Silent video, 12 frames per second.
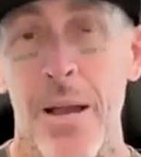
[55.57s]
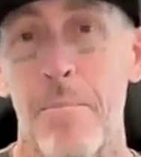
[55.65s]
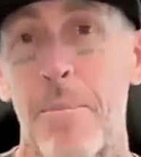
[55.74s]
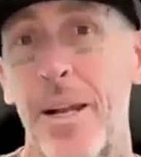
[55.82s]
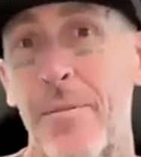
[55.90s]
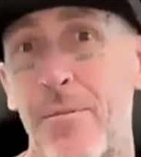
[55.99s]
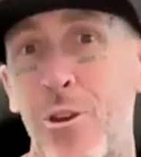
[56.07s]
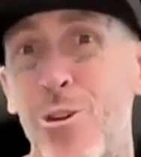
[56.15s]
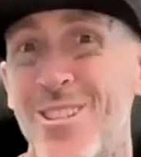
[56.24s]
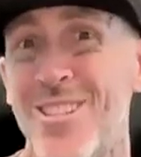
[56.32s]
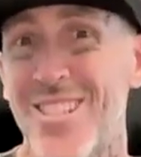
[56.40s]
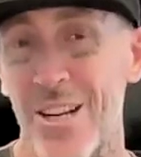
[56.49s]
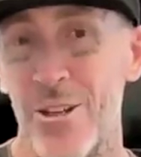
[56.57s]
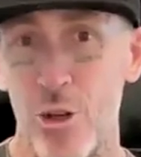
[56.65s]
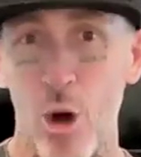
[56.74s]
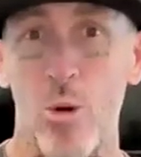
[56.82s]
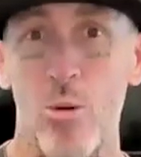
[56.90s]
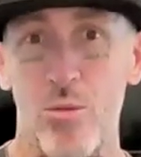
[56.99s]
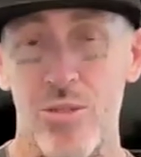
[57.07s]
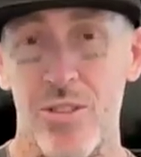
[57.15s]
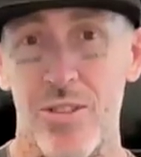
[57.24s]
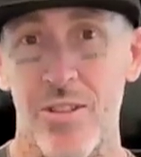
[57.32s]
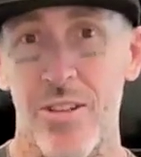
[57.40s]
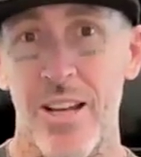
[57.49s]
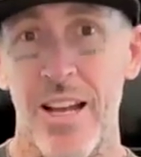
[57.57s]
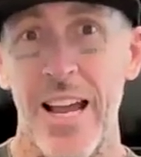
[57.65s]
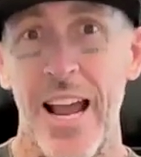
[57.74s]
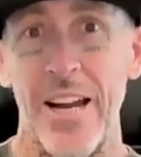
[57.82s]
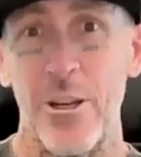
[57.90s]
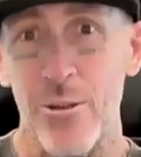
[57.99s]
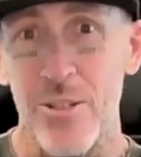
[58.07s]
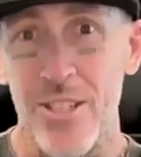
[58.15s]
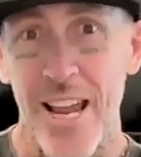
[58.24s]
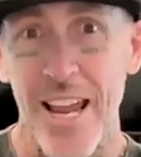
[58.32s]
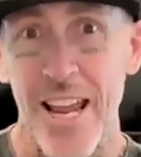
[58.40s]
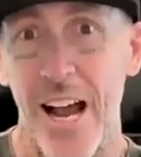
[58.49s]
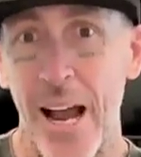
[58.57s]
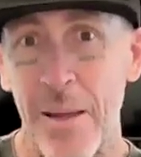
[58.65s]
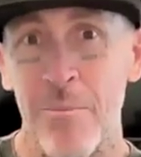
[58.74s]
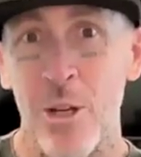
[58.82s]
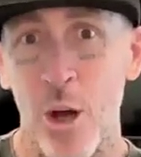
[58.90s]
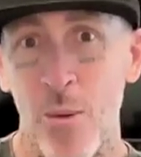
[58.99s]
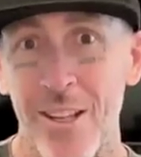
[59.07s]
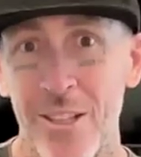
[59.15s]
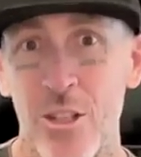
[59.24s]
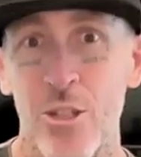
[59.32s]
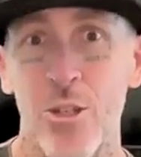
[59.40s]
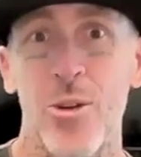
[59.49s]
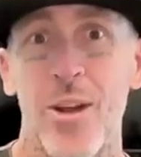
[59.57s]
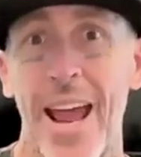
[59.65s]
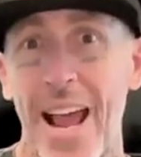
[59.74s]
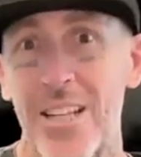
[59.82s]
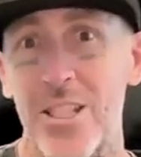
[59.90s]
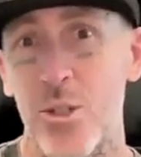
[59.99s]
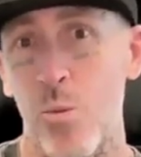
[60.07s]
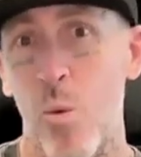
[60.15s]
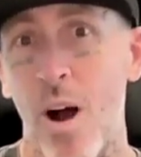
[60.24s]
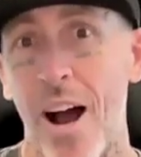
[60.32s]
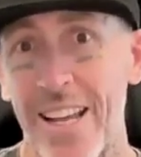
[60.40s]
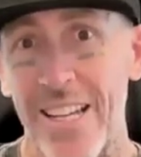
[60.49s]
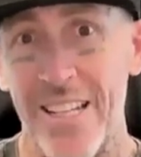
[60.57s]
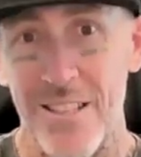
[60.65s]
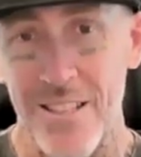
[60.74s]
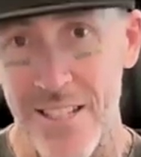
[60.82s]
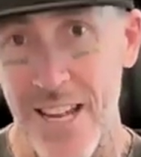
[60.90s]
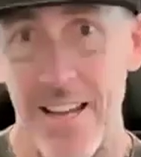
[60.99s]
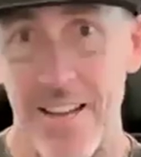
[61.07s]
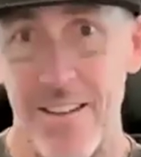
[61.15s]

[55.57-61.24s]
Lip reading: But if you set goals, and you say, I'm going to do X, Y, and Z,